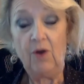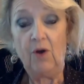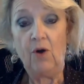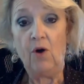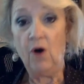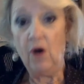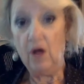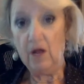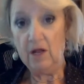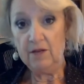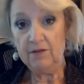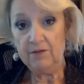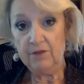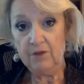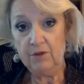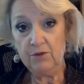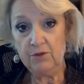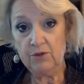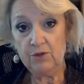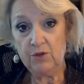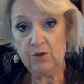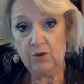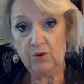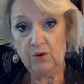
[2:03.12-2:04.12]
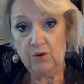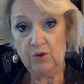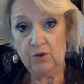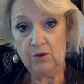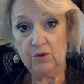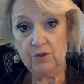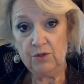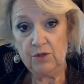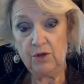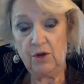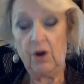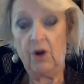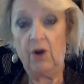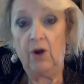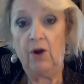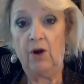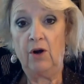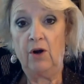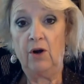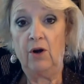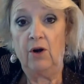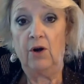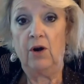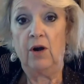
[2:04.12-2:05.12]
All of those goals
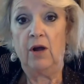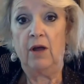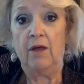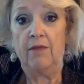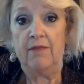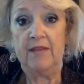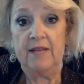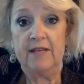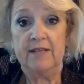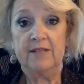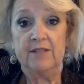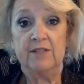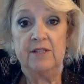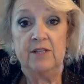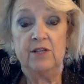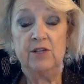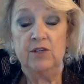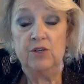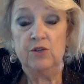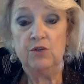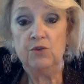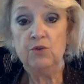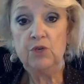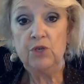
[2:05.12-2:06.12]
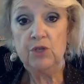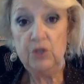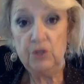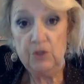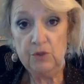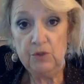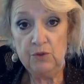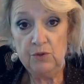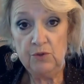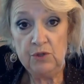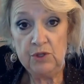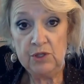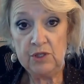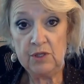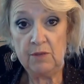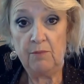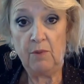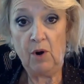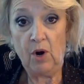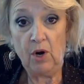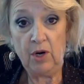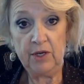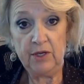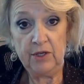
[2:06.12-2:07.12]
are things that you could use to
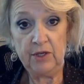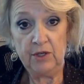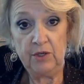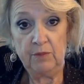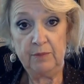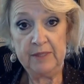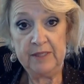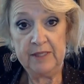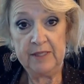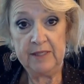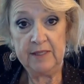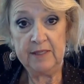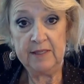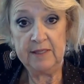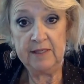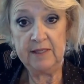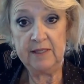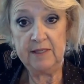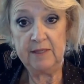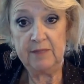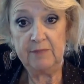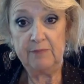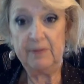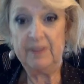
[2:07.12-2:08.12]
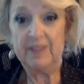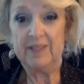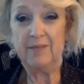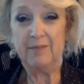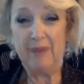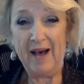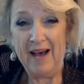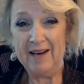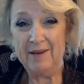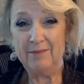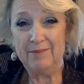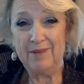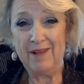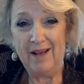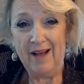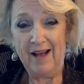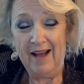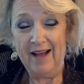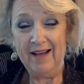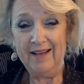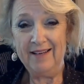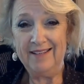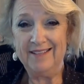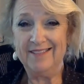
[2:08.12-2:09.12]
market your business, but the bottom
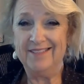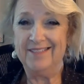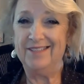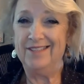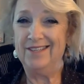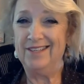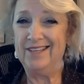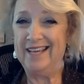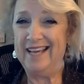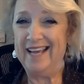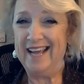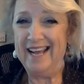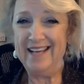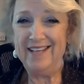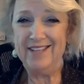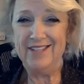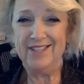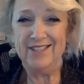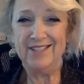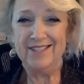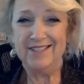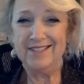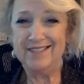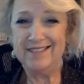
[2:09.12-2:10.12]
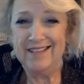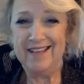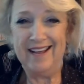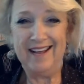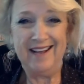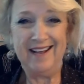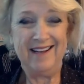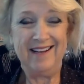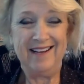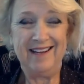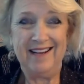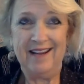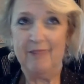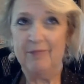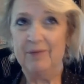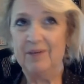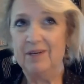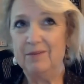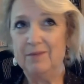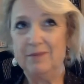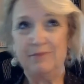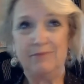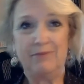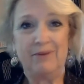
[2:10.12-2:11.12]
line is that you can't just say, I'm going
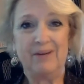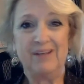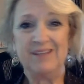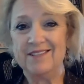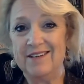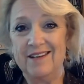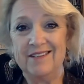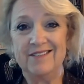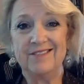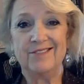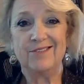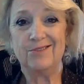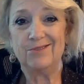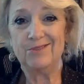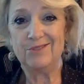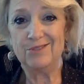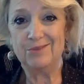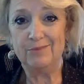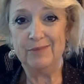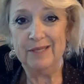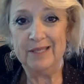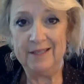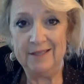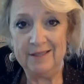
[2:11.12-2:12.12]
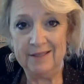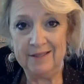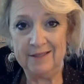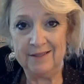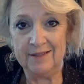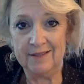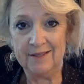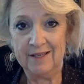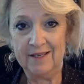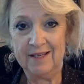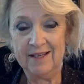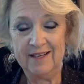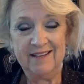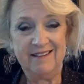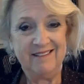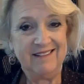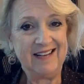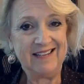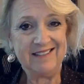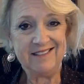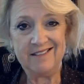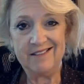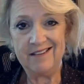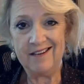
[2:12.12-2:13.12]
to be present on social media.
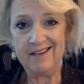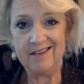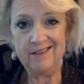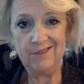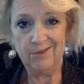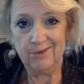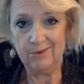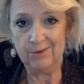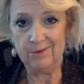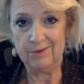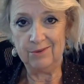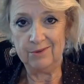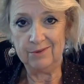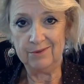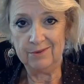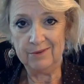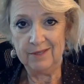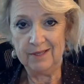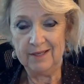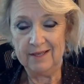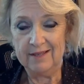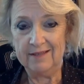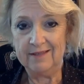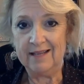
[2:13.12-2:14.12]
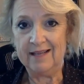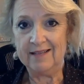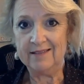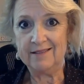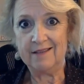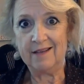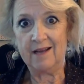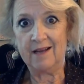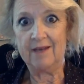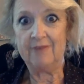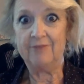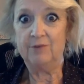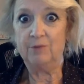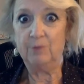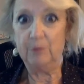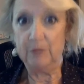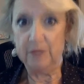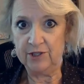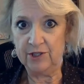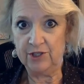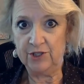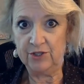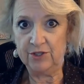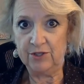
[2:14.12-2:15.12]
That's not a goal. That's kind of a
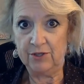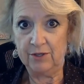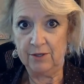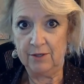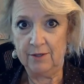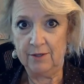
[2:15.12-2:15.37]
wish.